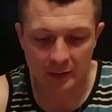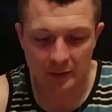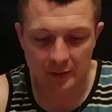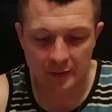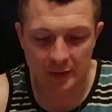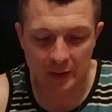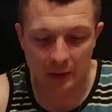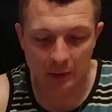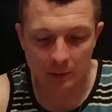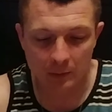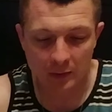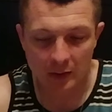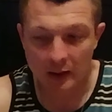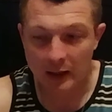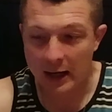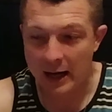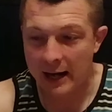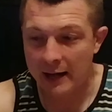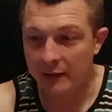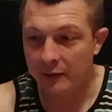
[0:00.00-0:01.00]
So
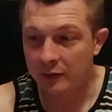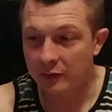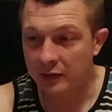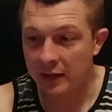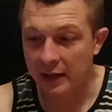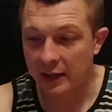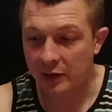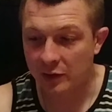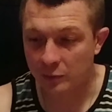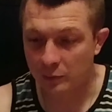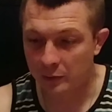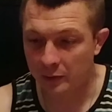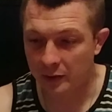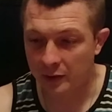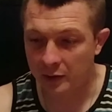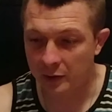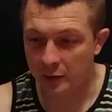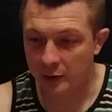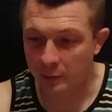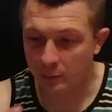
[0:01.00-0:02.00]
I think it's really
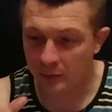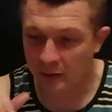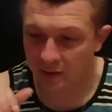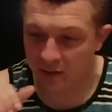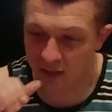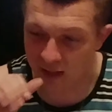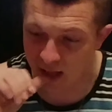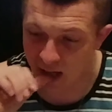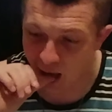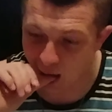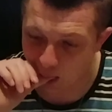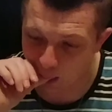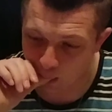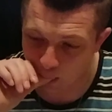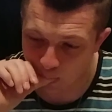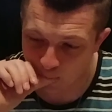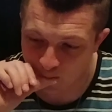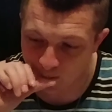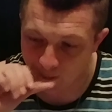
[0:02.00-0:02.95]
good with the um,